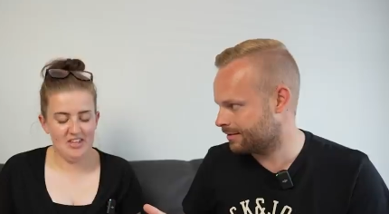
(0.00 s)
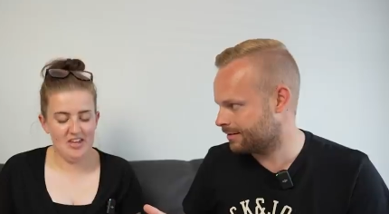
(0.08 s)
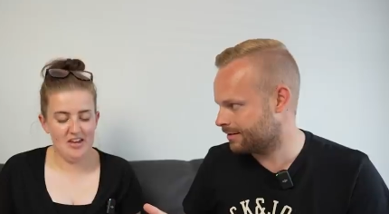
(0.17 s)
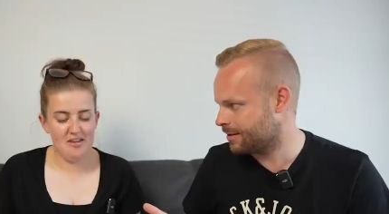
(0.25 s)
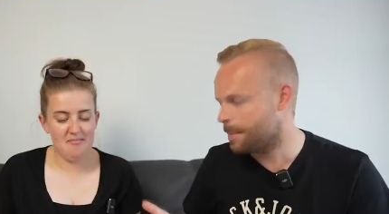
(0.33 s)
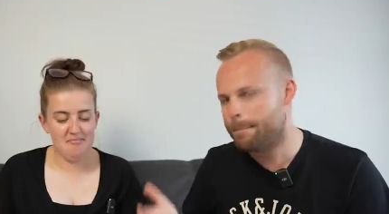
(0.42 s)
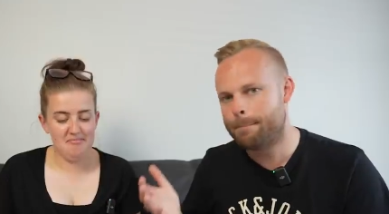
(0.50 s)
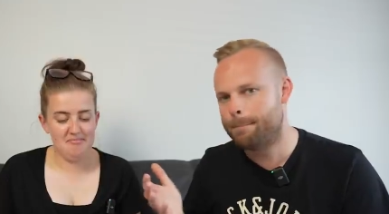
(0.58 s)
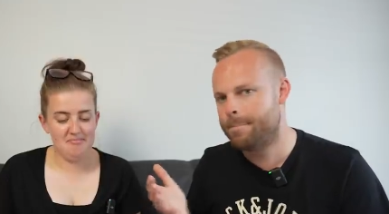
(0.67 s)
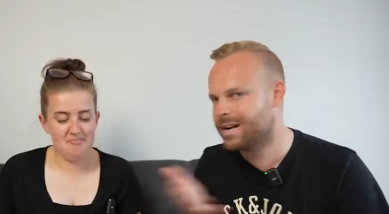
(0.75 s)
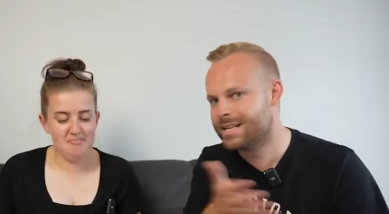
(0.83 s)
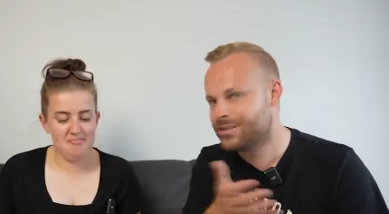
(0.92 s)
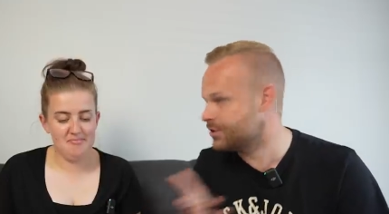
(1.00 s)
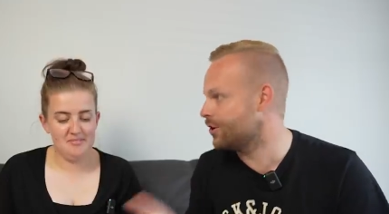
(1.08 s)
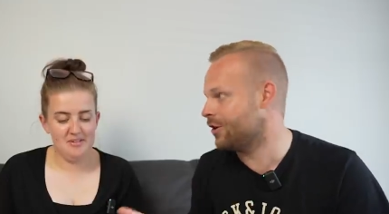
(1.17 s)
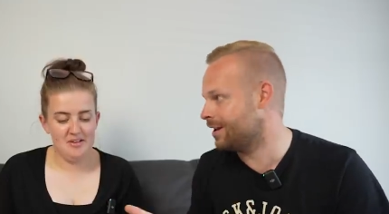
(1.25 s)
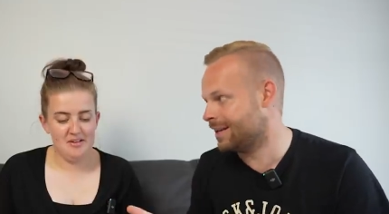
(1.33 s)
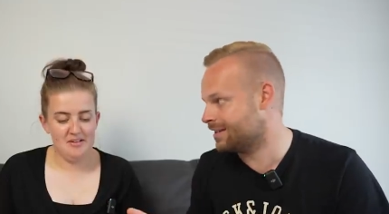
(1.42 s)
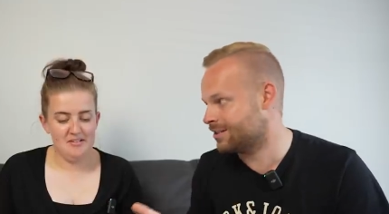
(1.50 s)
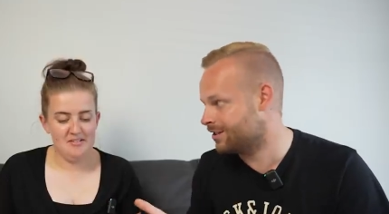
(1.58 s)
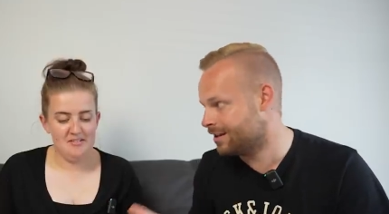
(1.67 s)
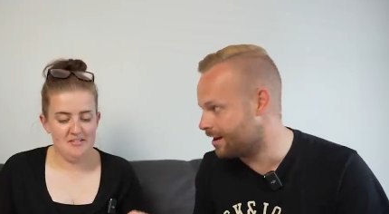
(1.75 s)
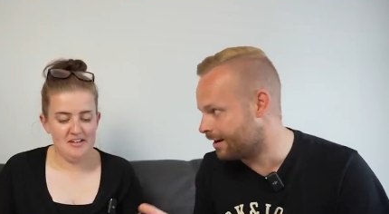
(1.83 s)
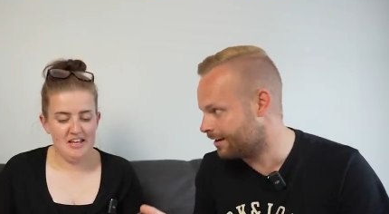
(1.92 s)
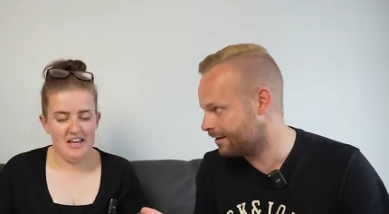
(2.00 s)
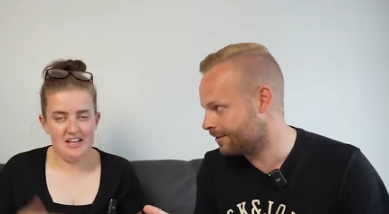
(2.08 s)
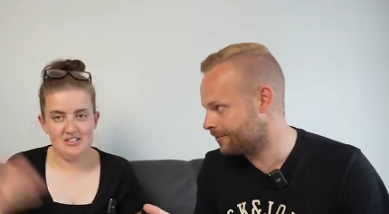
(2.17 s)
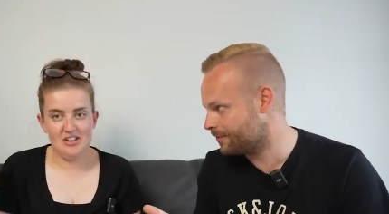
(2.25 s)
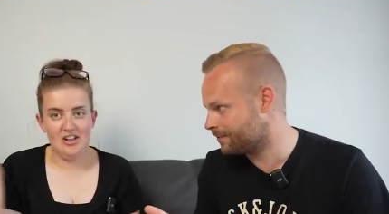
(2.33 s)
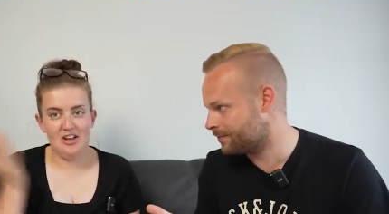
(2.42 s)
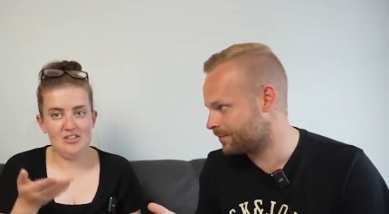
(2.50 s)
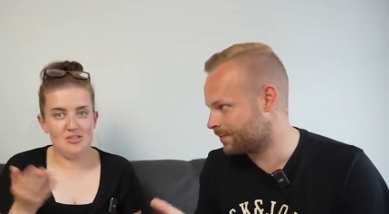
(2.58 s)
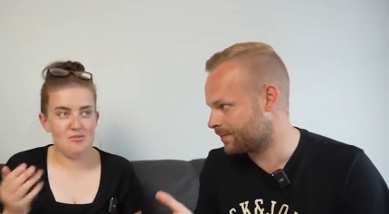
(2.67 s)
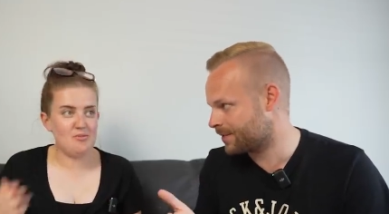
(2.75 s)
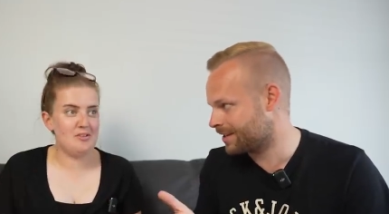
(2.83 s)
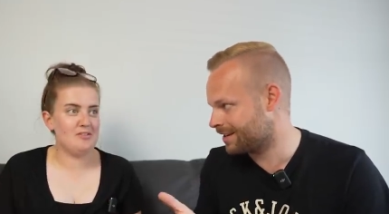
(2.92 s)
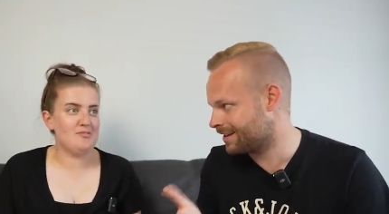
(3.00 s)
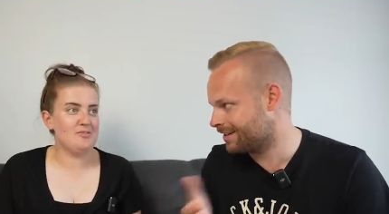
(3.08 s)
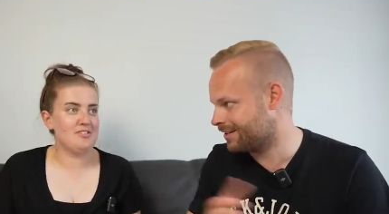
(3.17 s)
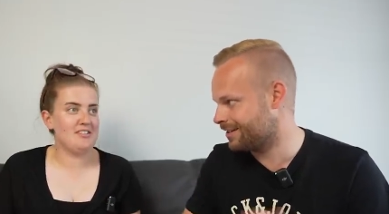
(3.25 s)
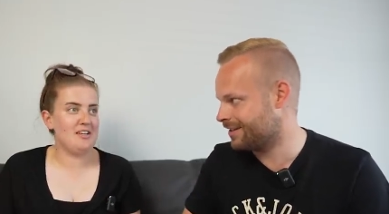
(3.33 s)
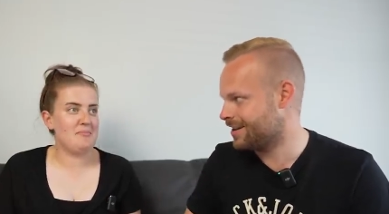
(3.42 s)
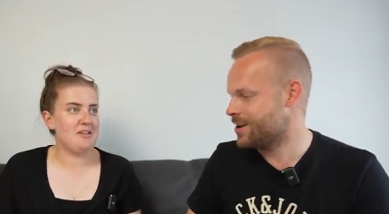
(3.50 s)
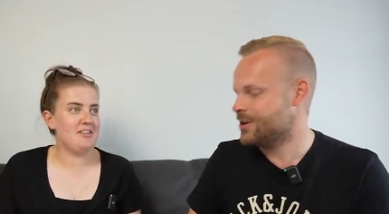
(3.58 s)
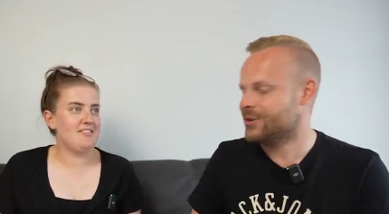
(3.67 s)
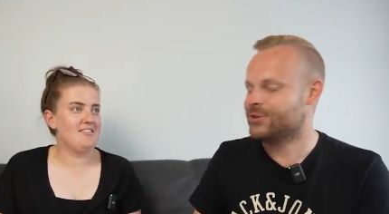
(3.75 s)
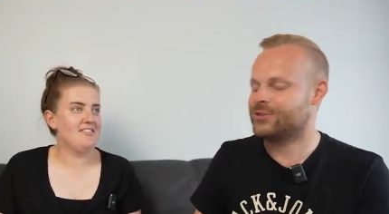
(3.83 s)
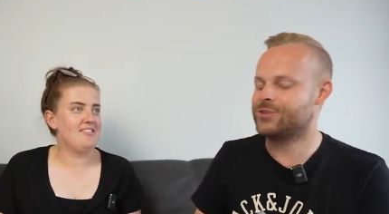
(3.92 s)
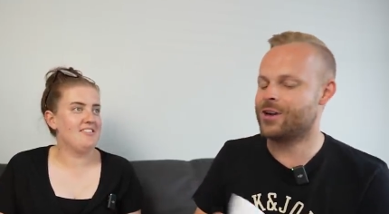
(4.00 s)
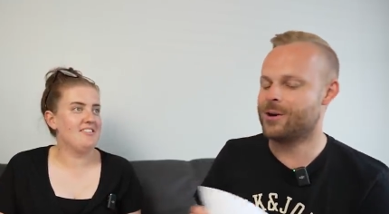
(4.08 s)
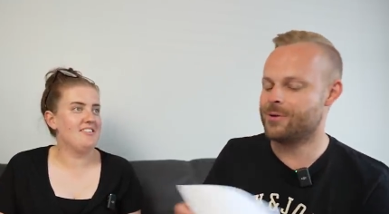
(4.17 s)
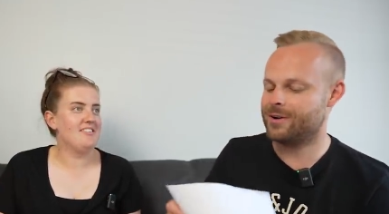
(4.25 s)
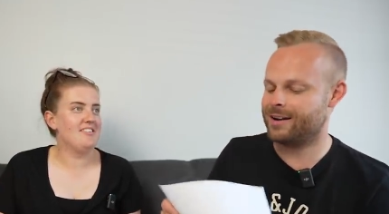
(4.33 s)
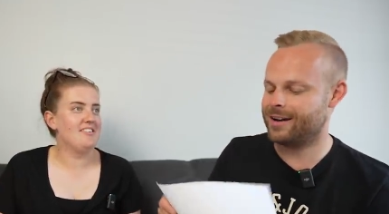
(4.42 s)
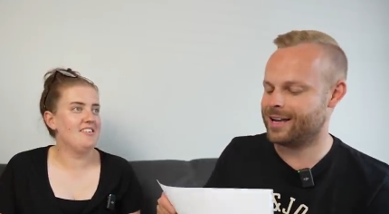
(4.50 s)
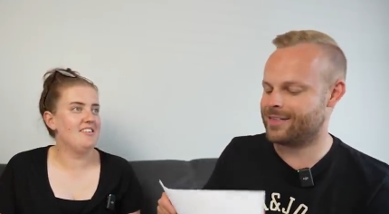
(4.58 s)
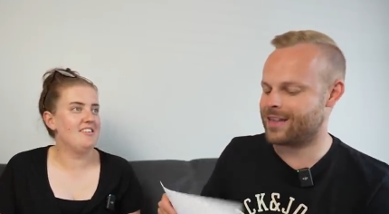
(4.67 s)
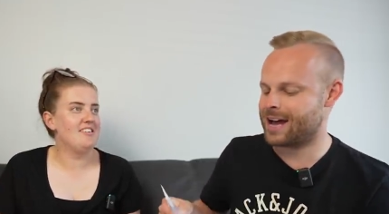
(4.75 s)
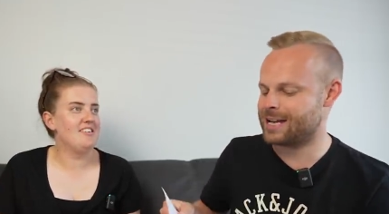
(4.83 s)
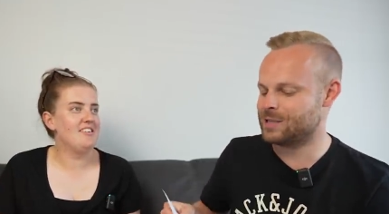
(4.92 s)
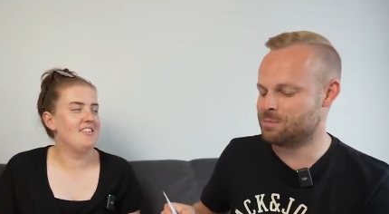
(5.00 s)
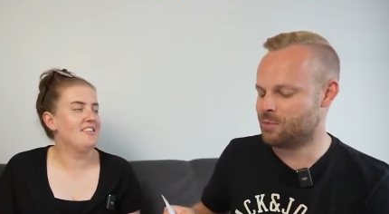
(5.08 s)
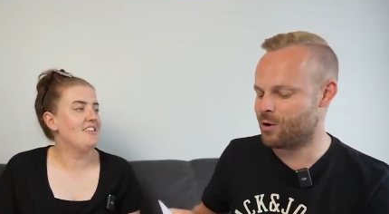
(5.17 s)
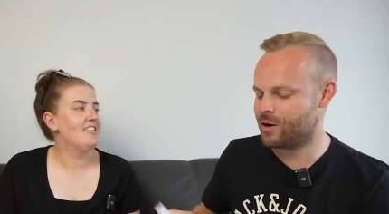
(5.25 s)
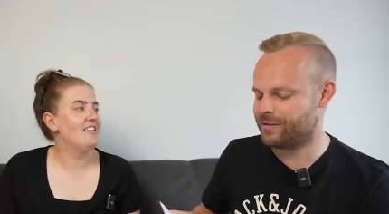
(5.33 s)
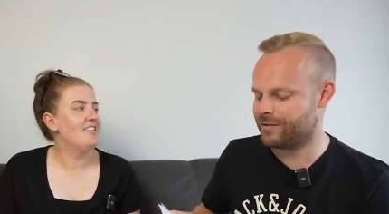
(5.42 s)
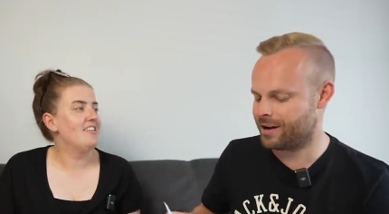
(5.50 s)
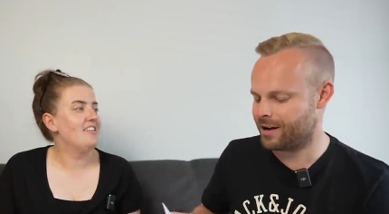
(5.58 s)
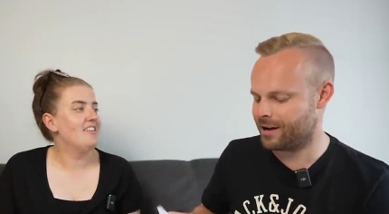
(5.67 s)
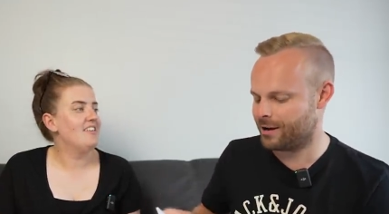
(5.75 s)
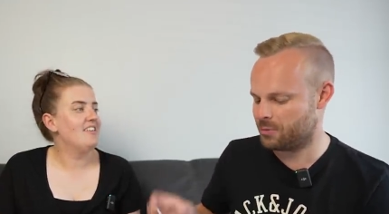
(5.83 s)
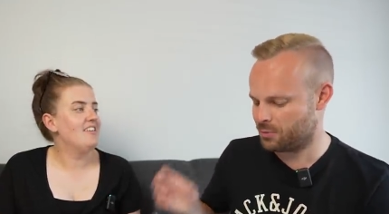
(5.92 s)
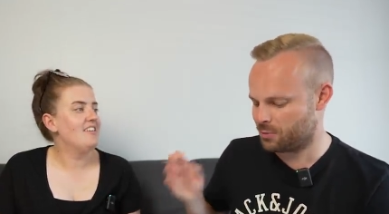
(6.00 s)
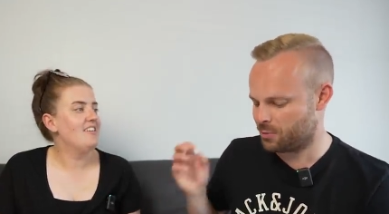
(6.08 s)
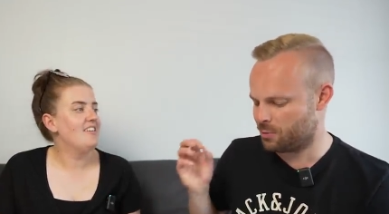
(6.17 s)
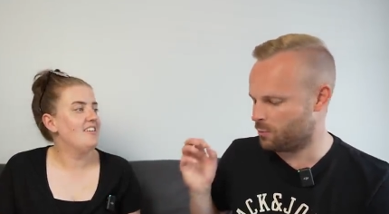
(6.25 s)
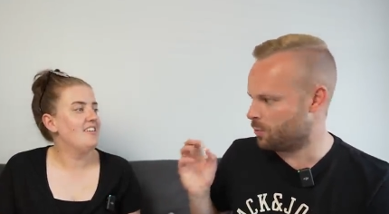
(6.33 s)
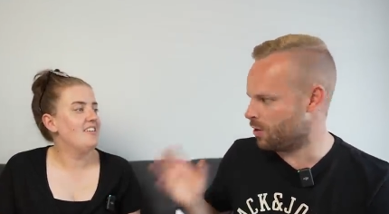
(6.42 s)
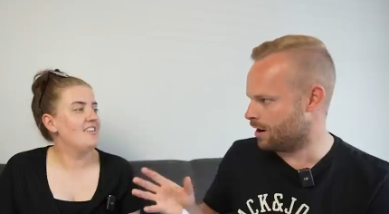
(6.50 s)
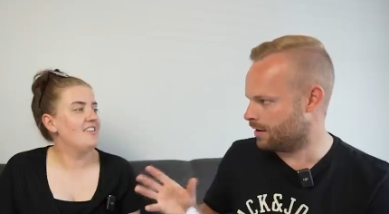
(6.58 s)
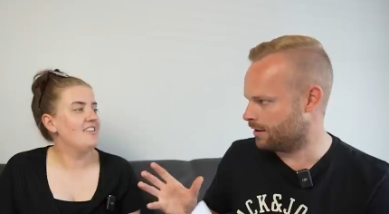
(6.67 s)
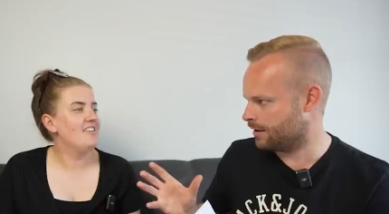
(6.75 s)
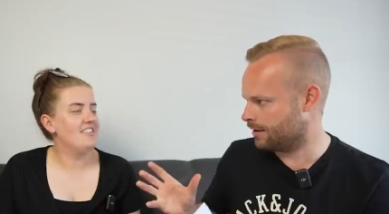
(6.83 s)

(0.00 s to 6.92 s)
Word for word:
Speaker 1: Yep. But it's not a letter L.
Speaker 2: It has a line through it. What does that mean?
Speaker 1: So that is more of a W.